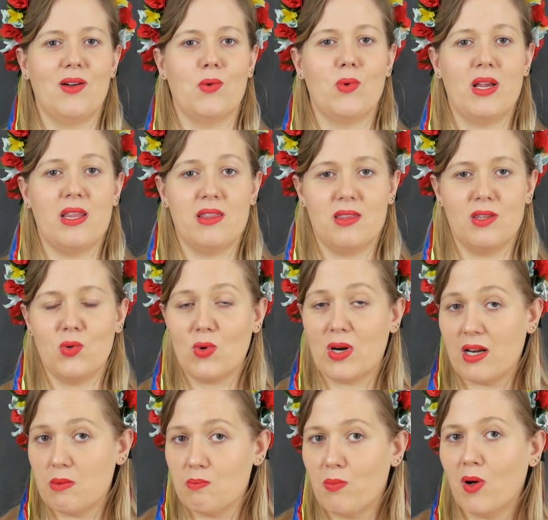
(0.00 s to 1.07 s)
When you
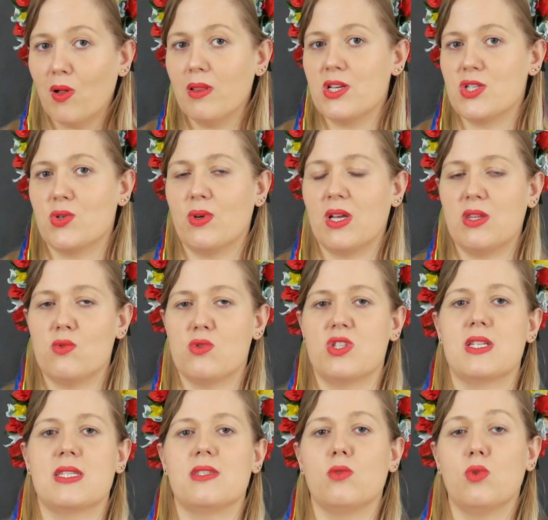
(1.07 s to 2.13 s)
are in Polish, you can use this.